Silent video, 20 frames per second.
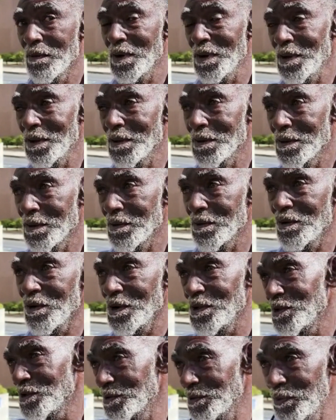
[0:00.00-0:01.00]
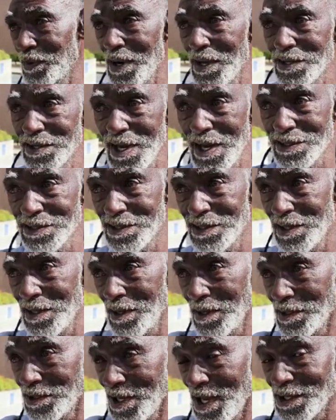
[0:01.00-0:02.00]
right? Because he used to play chess,
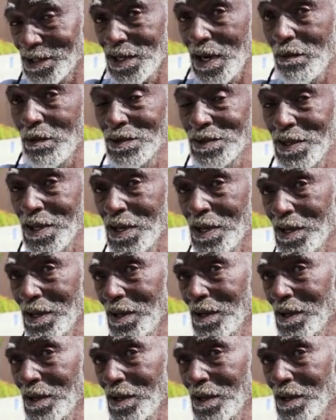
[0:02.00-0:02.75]
chess club was there,